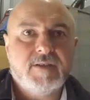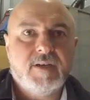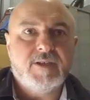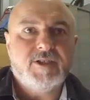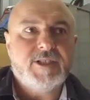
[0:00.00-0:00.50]

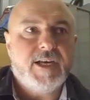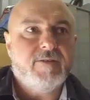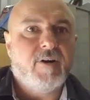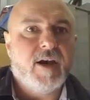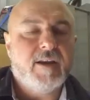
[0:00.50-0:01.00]
a
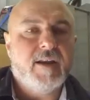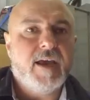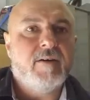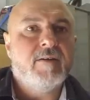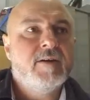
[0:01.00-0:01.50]
shed right
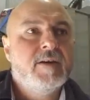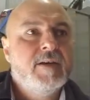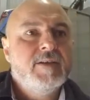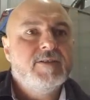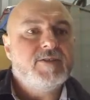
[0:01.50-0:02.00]
now.
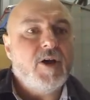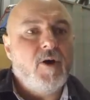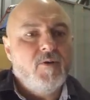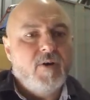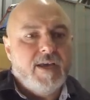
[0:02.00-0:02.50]

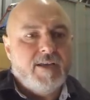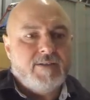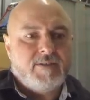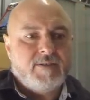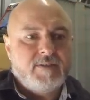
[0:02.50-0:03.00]
So
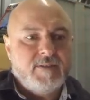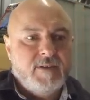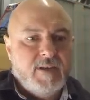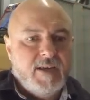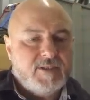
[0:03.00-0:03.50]
it's
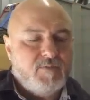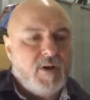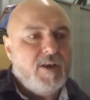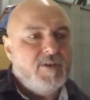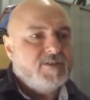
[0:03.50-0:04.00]
one
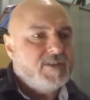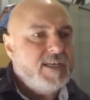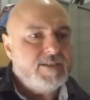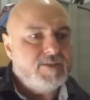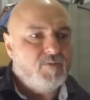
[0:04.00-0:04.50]
of those
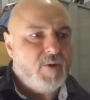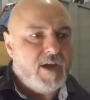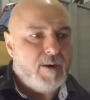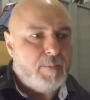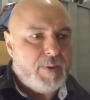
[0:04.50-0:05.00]
things
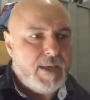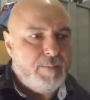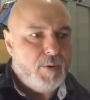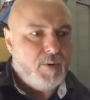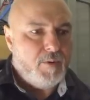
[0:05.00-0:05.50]
where
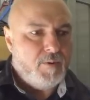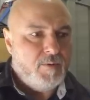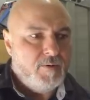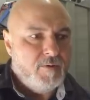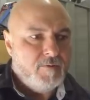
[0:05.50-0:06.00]
what
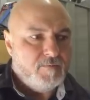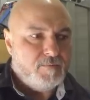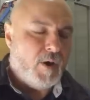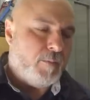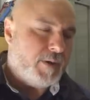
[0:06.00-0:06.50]

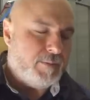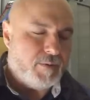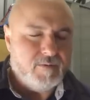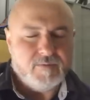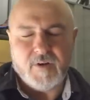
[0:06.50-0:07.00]

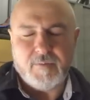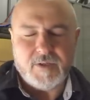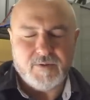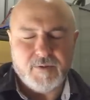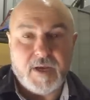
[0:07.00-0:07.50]
am I
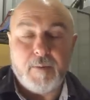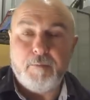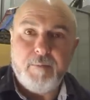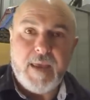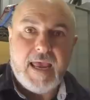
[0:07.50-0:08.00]
talking about?
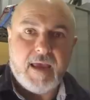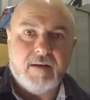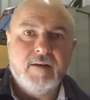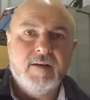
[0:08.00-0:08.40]
Men